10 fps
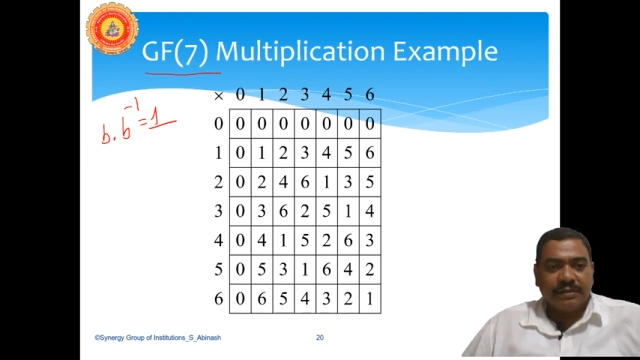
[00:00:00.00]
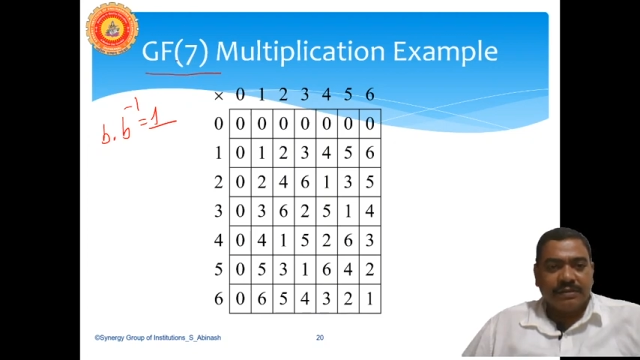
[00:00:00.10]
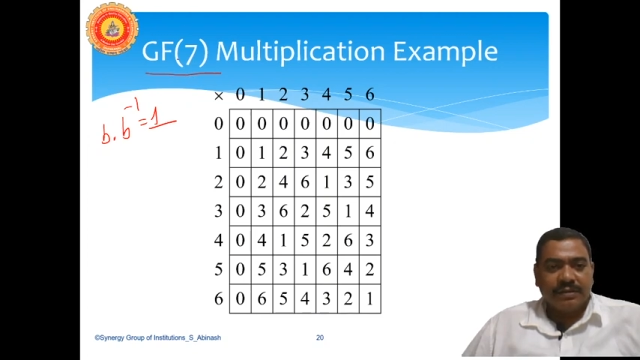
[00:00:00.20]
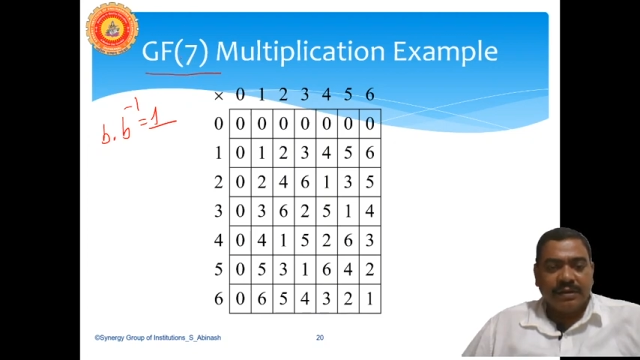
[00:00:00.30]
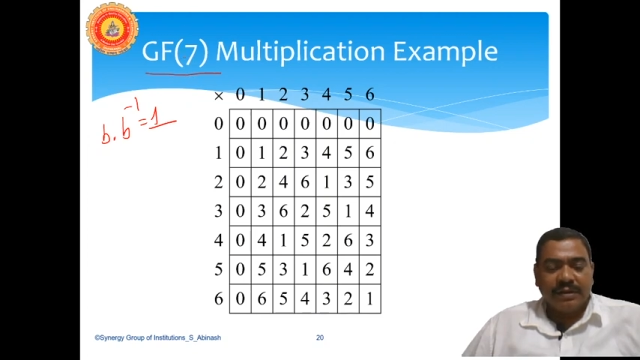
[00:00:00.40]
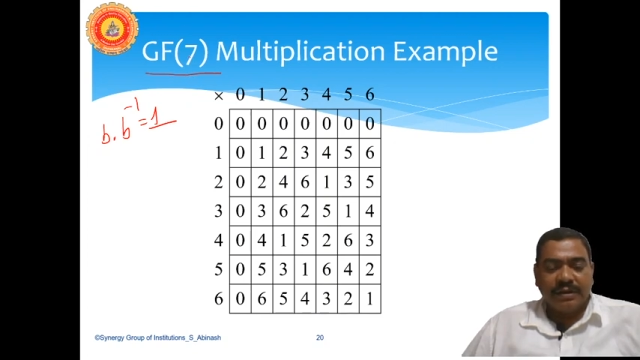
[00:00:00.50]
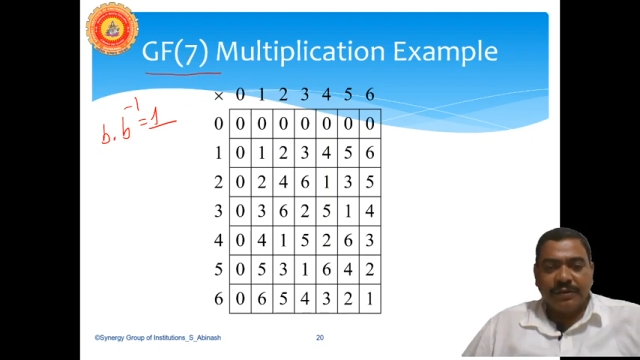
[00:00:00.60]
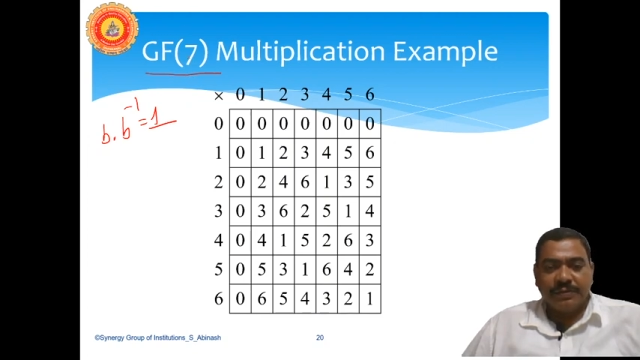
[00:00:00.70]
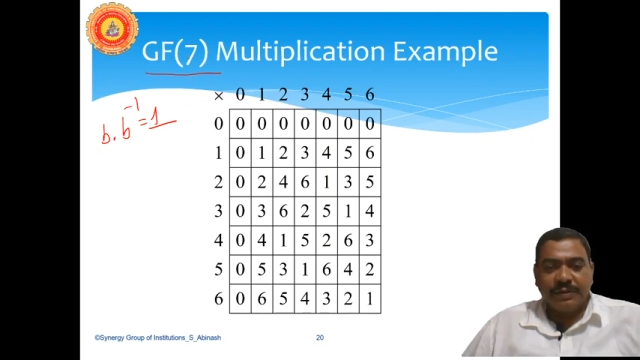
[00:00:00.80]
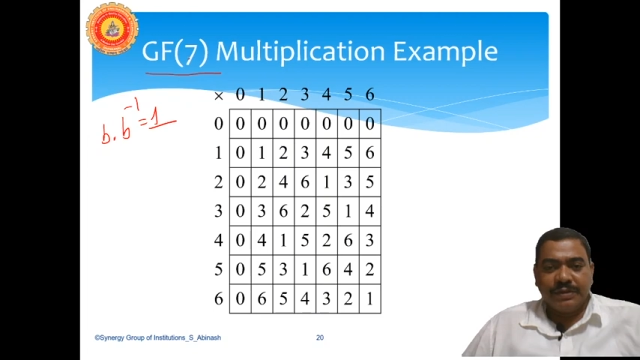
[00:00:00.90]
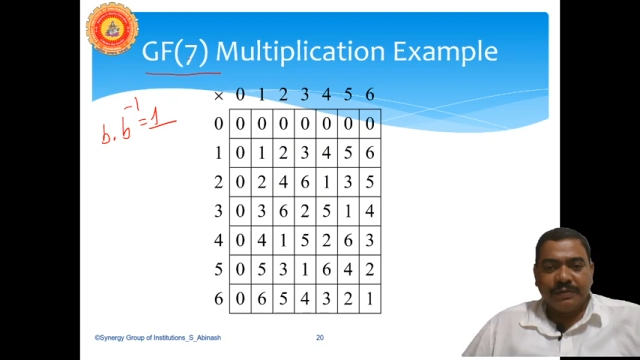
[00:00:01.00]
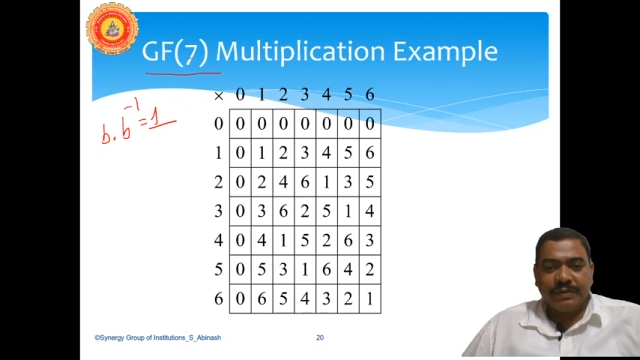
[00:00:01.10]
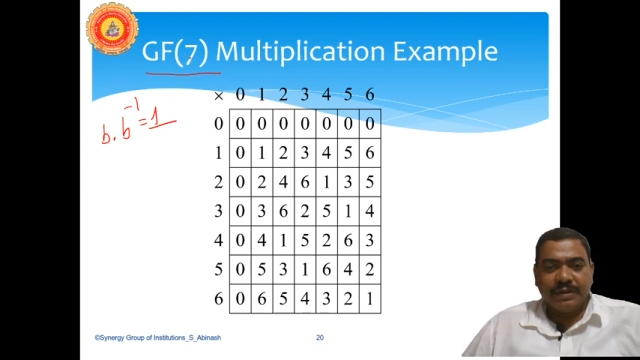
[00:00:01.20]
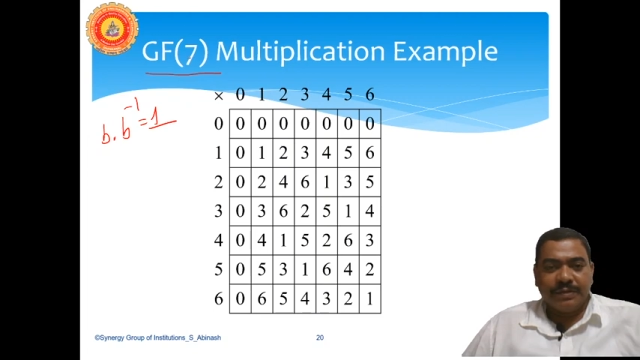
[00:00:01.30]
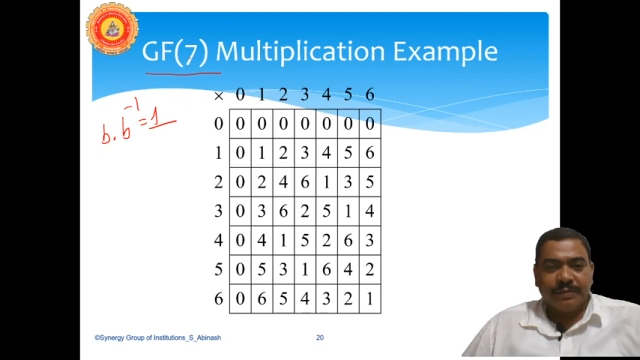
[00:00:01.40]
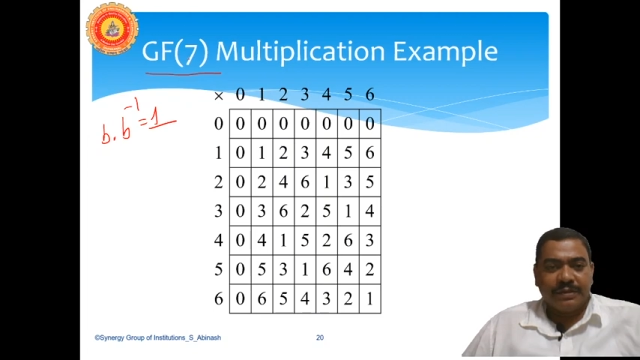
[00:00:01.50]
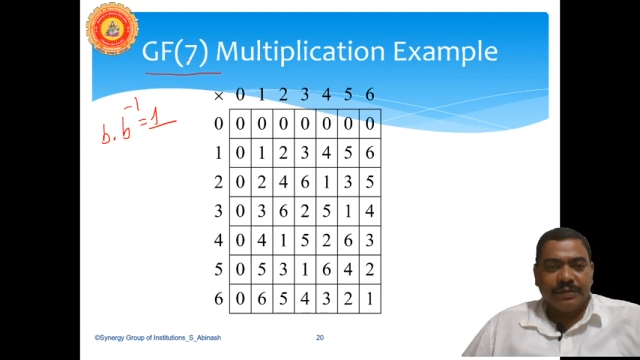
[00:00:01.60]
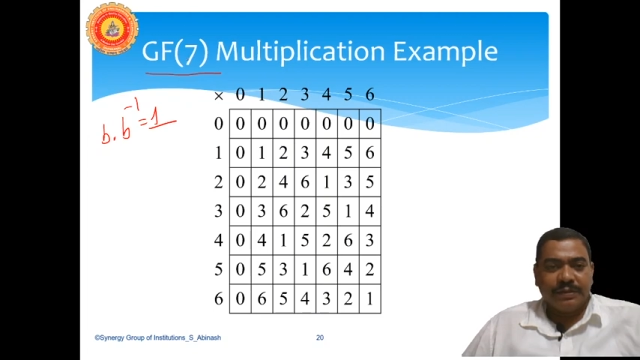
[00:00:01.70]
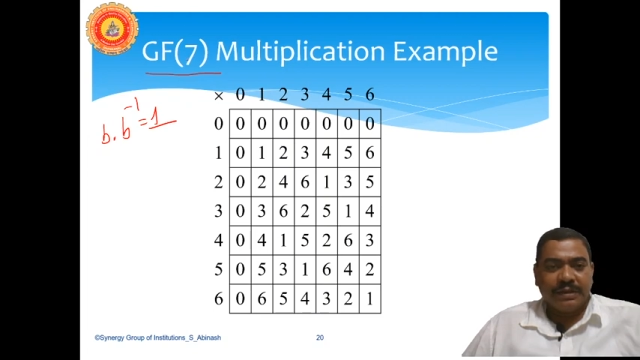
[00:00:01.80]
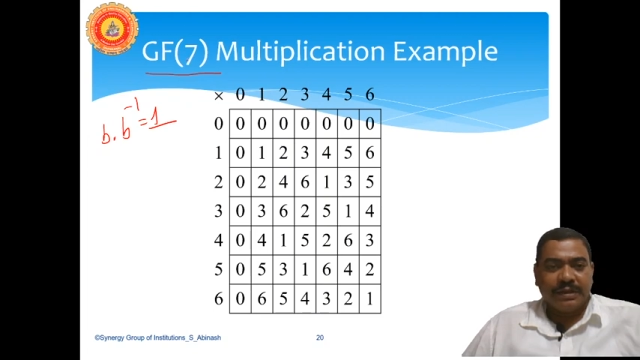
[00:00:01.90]
So Galois field 7, that means
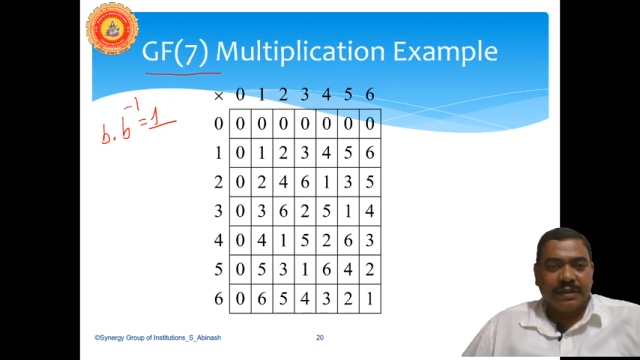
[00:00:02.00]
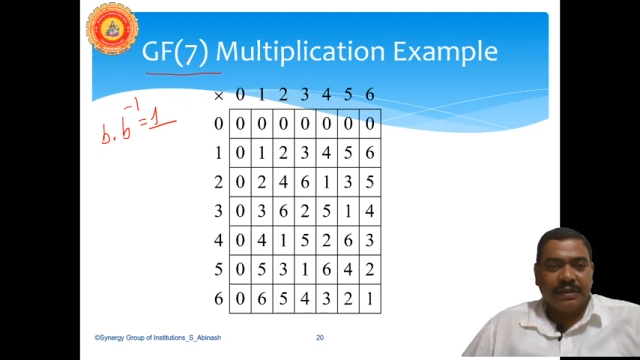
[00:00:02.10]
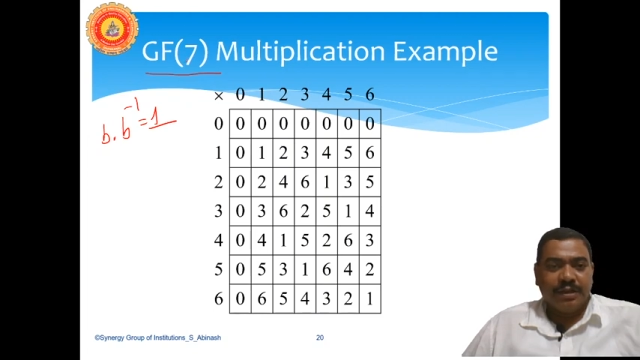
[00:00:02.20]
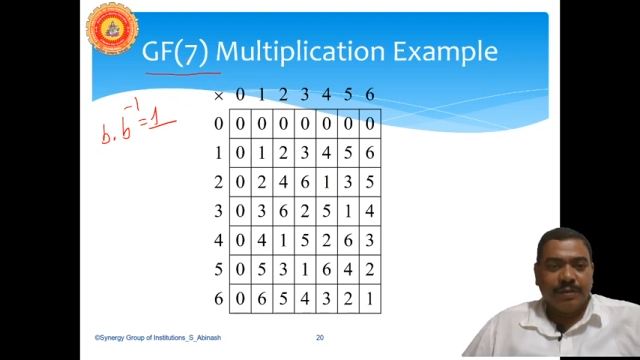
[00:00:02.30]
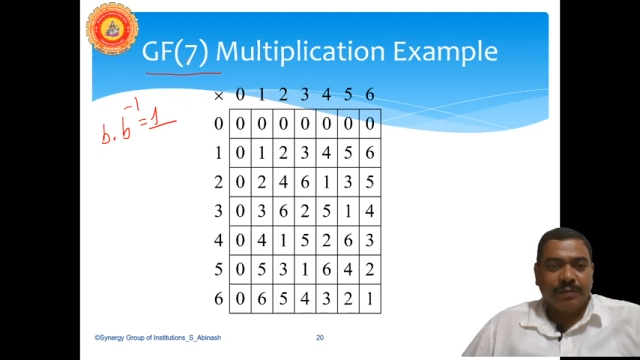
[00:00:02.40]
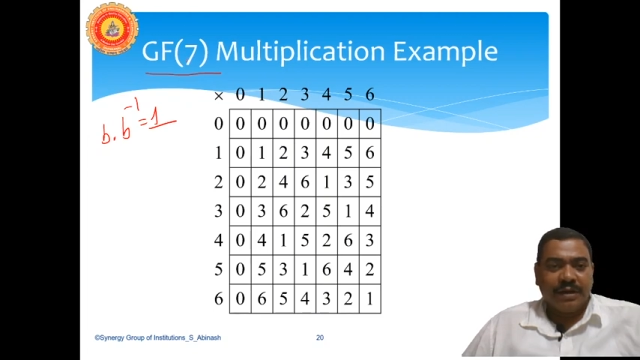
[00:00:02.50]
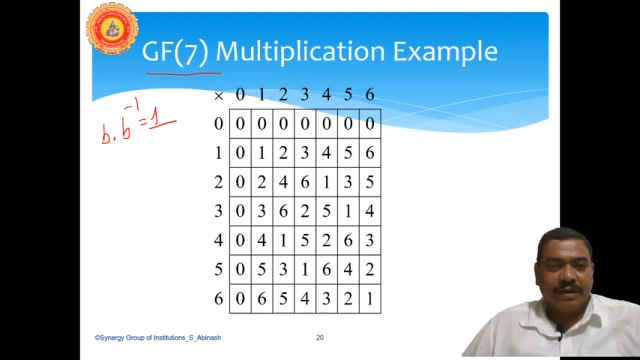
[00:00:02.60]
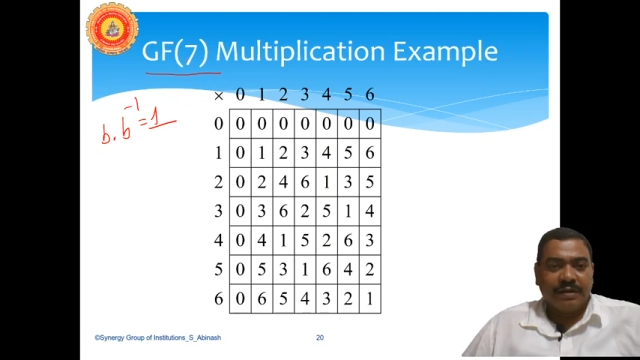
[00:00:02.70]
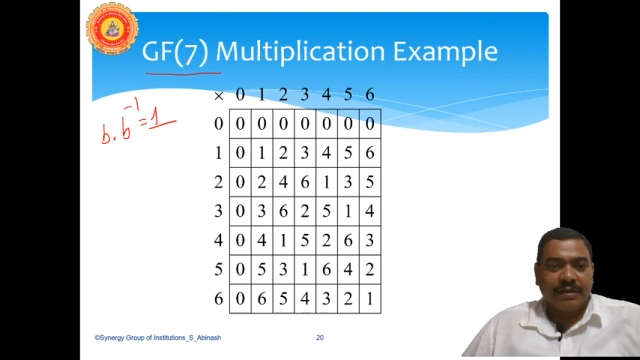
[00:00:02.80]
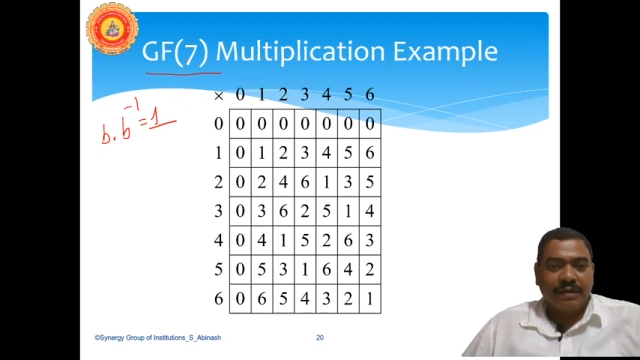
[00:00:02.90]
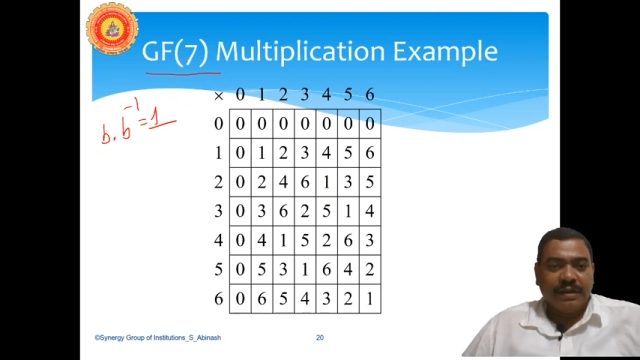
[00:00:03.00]
the number cannot